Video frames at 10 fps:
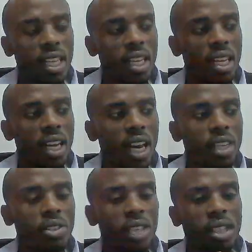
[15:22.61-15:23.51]
I don't
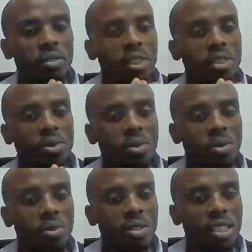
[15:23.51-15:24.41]
advise you to do
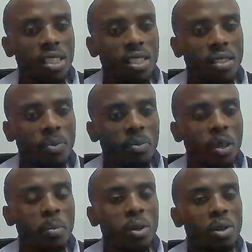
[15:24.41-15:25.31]
this,
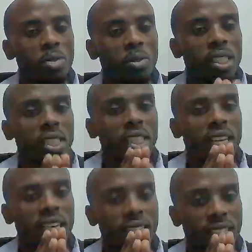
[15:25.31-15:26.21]
because what it does,